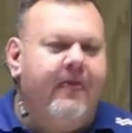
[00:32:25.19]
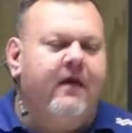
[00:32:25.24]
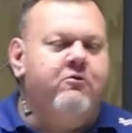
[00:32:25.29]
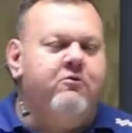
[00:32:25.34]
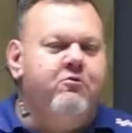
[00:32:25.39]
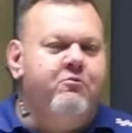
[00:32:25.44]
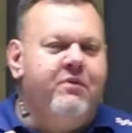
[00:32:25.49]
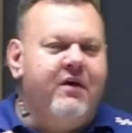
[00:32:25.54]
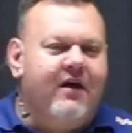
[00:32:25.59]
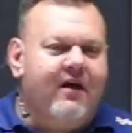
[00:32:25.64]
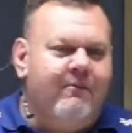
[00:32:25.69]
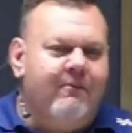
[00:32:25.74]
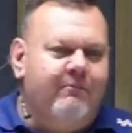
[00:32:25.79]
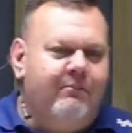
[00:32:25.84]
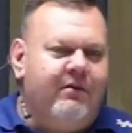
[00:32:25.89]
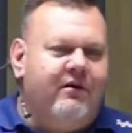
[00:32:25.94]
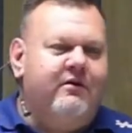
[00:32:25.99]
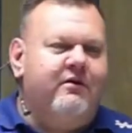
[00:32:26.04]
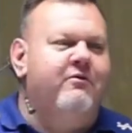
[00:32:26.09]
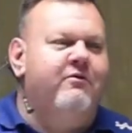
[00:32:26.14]
you become
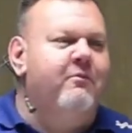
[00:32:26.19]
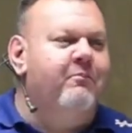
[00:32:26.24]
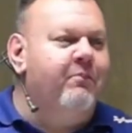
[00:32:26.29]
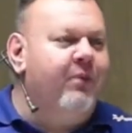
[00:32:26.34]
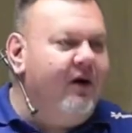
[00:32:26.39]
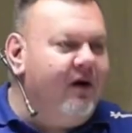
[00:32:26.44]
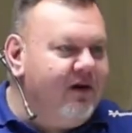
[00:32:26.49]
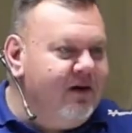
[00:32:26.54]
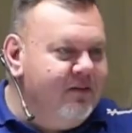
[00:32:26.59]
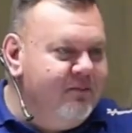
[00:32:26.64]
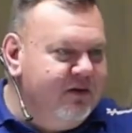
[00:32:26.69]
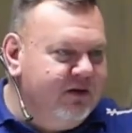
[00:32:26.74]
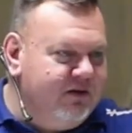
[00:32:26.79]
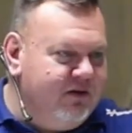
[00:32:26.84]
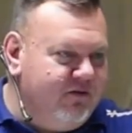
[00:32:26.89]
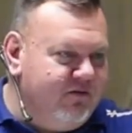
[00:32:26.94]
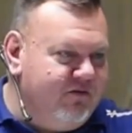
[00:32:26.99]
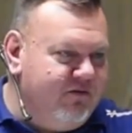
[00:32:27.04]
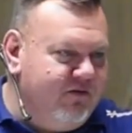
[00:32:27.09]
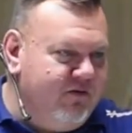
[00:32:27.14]
part of the parliament
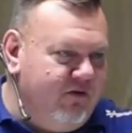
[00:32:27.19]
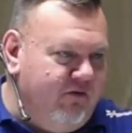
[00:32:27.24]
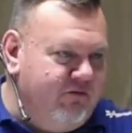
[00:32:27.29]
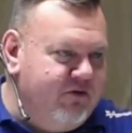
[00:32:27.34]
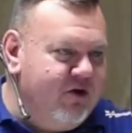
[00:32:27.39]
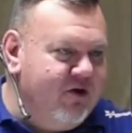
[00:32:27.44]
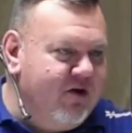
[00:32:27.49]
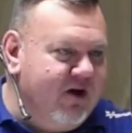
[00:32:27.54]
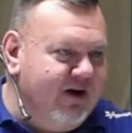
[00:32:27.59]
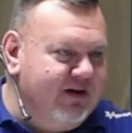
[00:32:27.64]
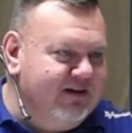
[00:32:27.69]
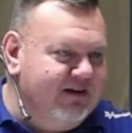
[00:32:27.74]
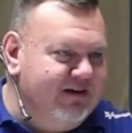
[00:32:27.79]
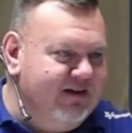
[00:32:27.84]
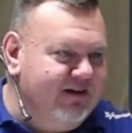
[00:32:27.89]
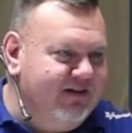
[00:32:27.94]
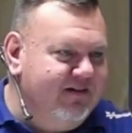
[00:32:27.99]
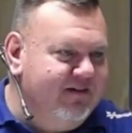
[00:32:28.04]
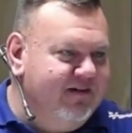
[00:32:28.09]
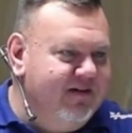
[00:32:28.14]
of, of
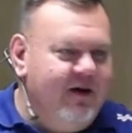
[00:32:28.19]
Uganda,